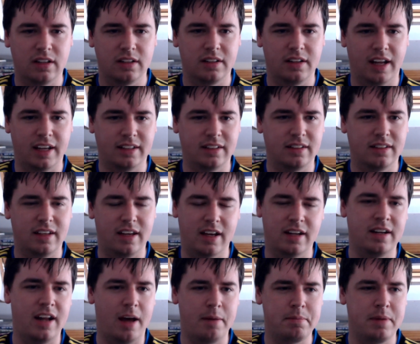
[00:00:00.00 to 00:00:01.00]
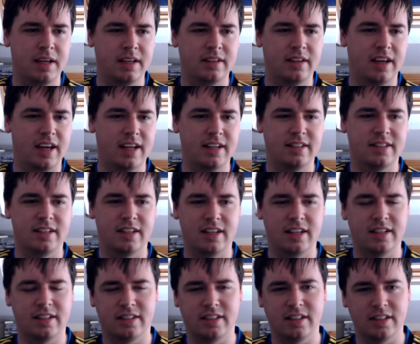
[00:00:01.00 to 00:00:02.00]
like kidnapping
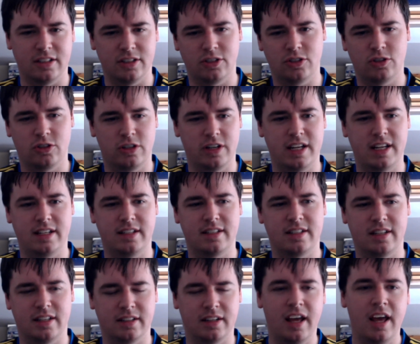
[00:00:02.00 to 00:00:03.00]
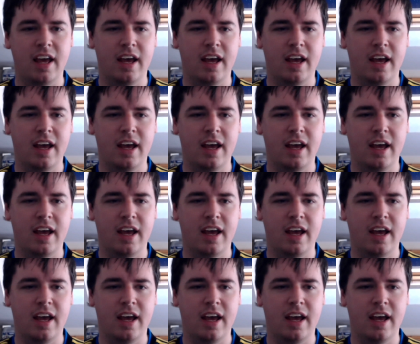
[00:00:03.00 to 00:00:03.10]
incident in the streets, and